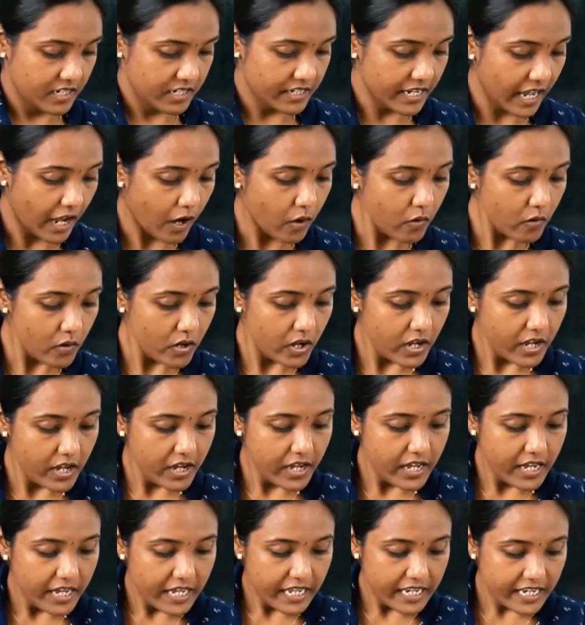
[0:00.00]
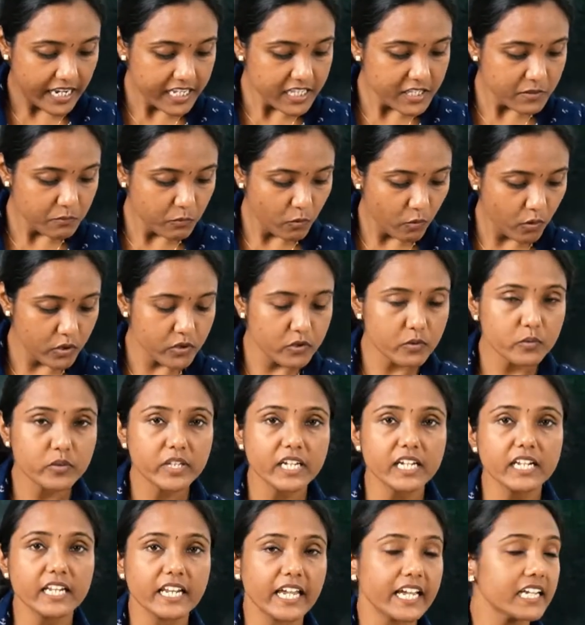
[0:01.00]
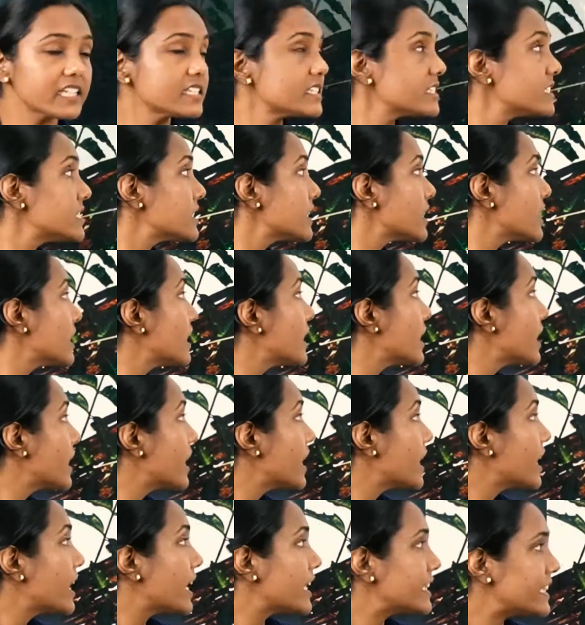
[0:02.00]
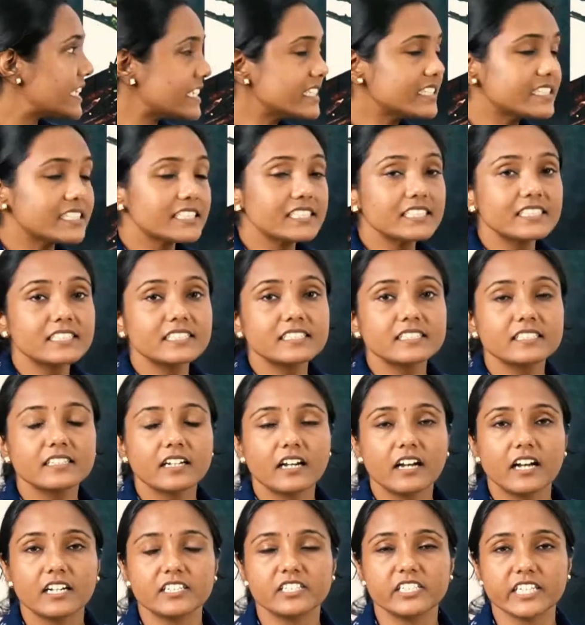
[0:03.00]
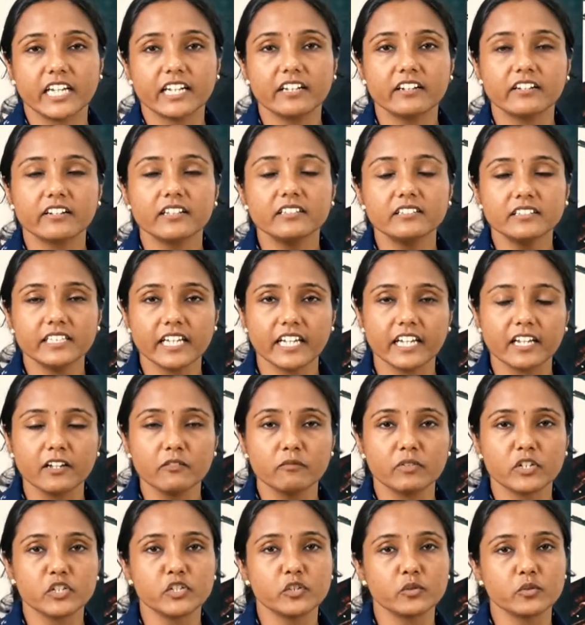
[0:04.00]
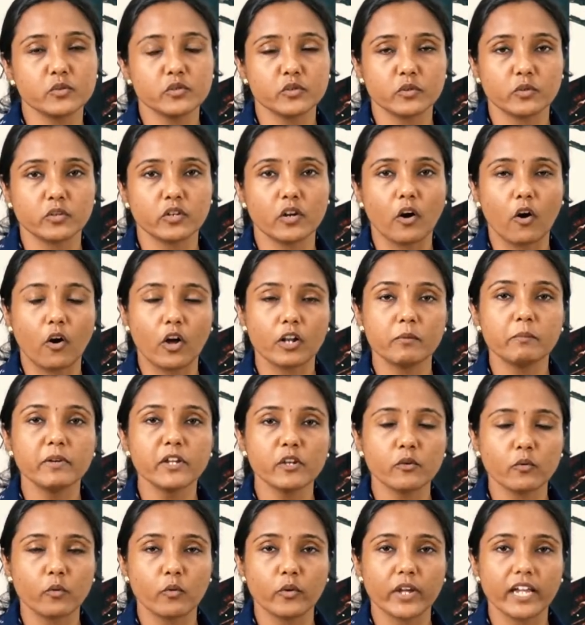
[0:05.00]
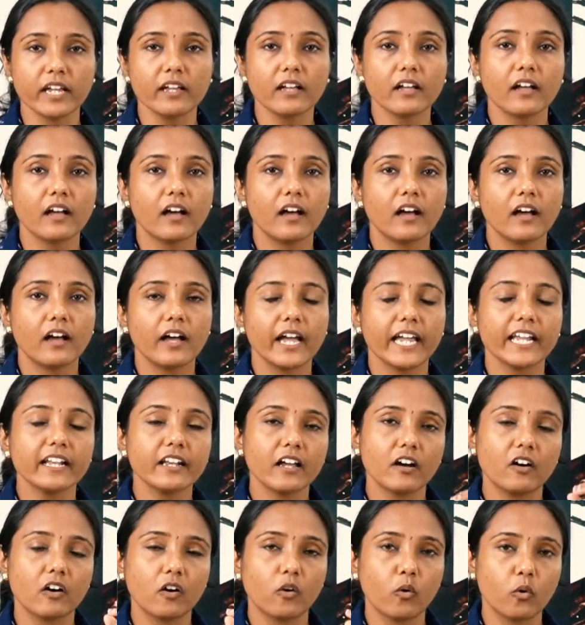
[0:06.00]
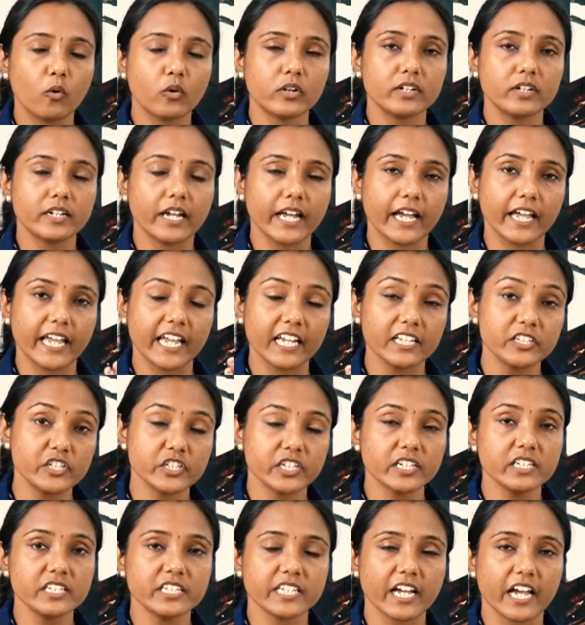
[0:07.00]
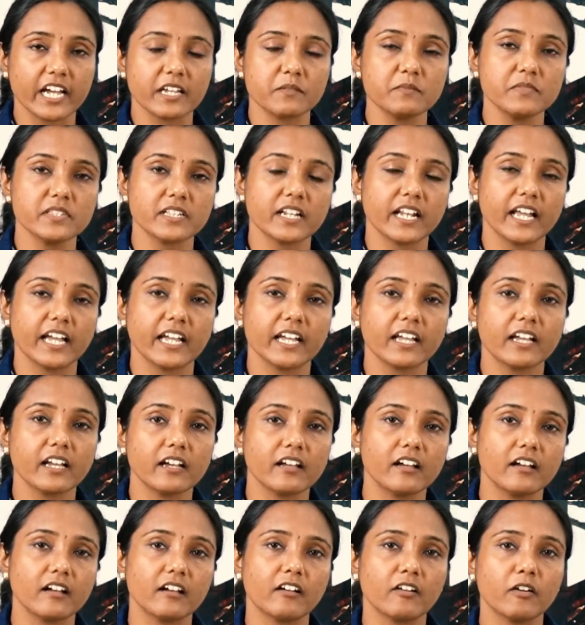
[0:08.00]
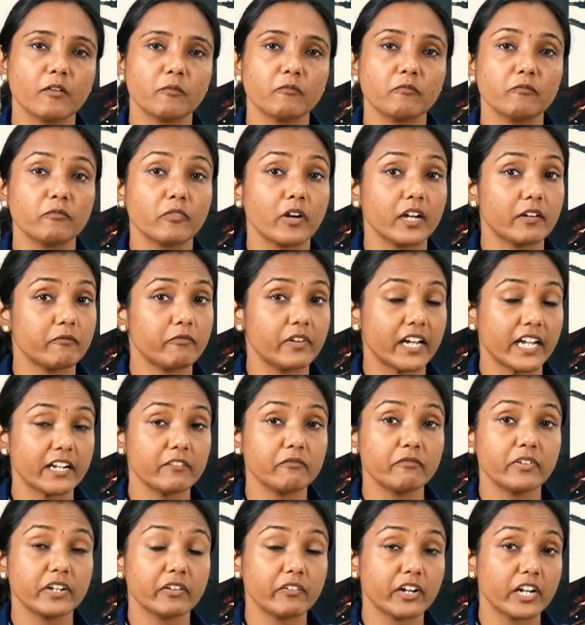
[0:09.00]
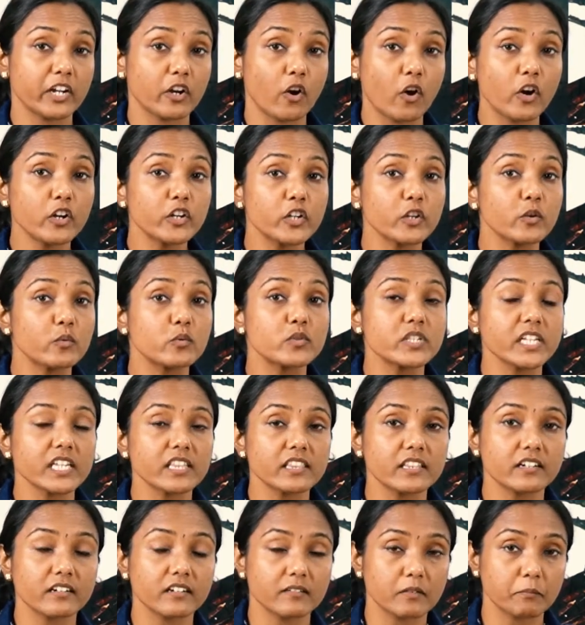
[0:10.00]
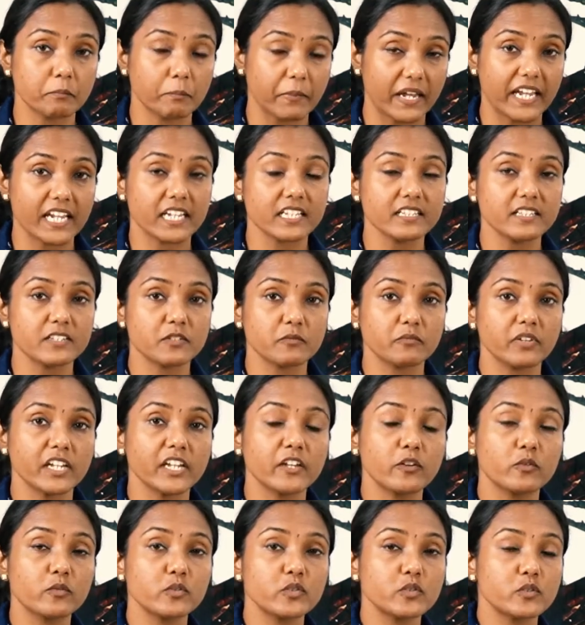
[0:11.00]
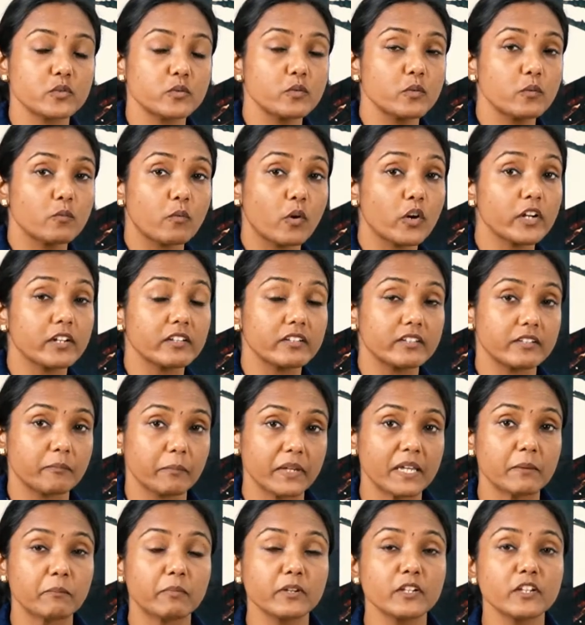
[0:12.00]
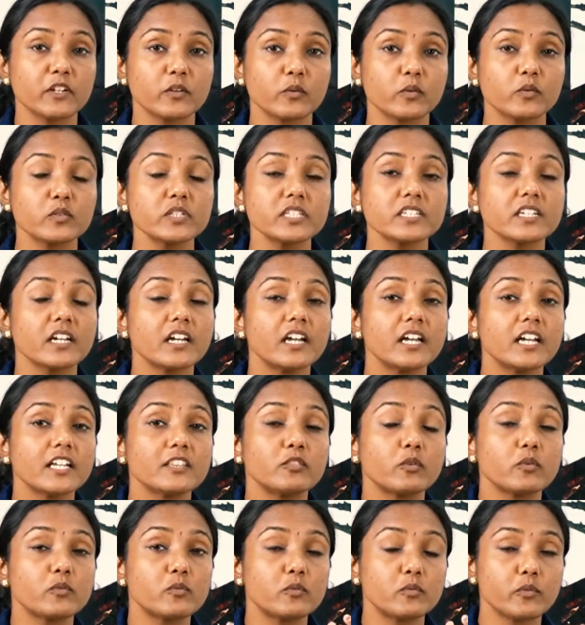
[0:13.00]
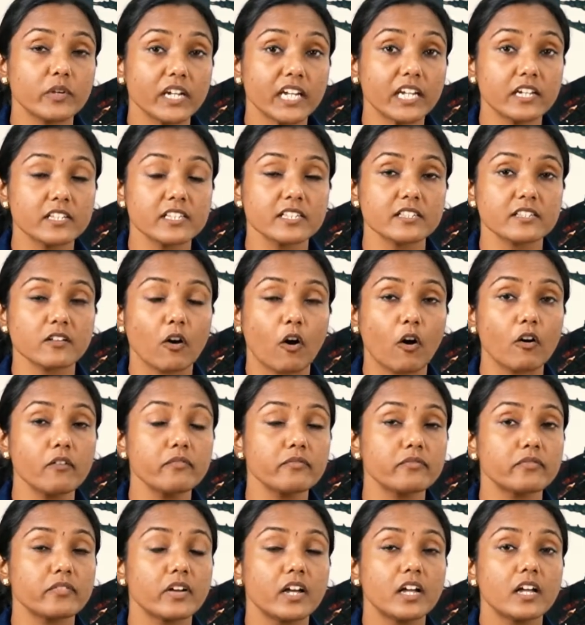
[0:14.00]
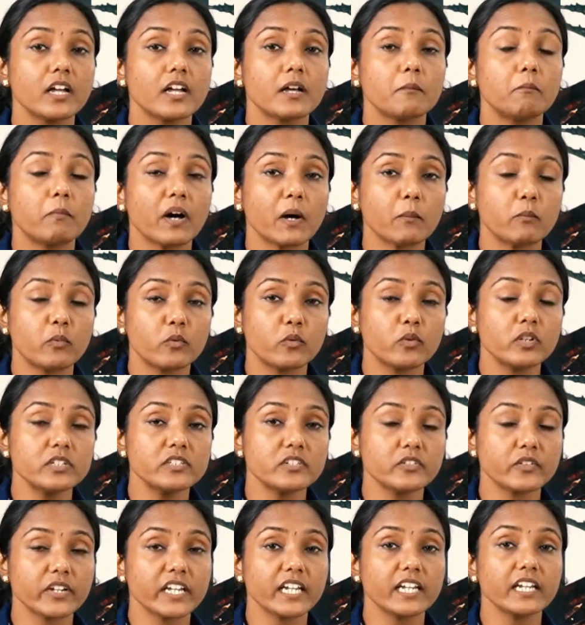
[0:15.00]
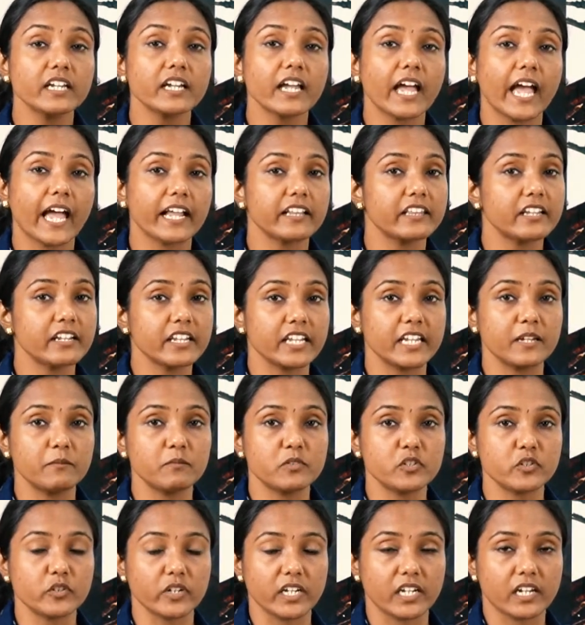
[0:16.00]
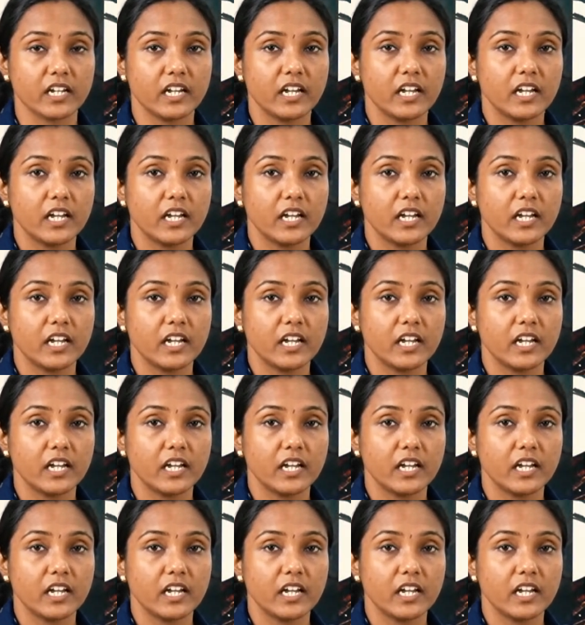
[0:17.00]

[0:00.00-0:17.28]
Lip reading: Now, let's move on to the next. This is a general thing which you should all be knowing. In ancient times, like when we were not using the paste, we used to, what the people used, the twigs of babul tree and the neem tree.